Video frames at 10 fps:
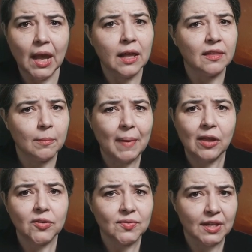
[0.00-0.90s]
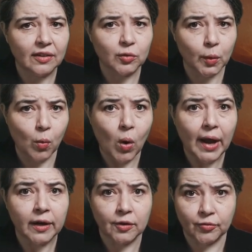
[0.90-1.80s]
the amount of dust
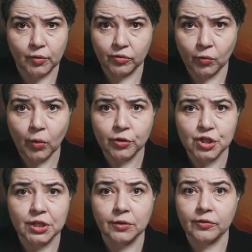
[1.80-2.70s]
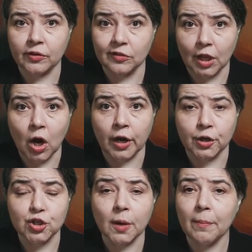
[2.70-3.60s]
required for a solar shield is
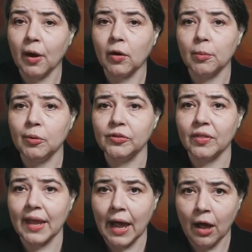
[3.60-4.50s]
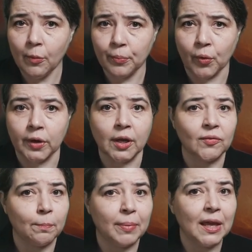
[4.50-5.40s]
large, comparable to the output of
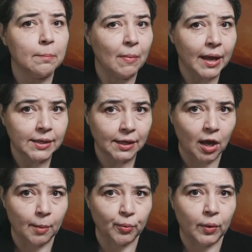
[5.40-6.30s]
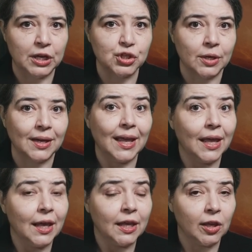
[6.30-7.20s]
a big mining operation
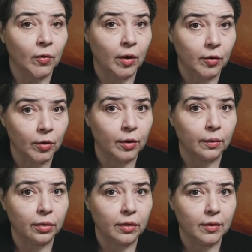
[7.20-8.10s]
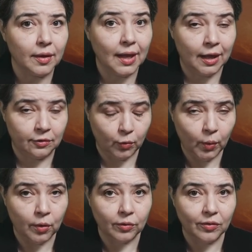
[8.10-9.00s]
here on Earth. End
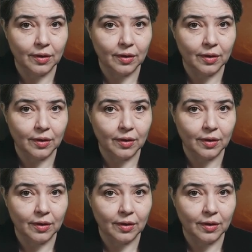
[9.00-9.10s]
quote.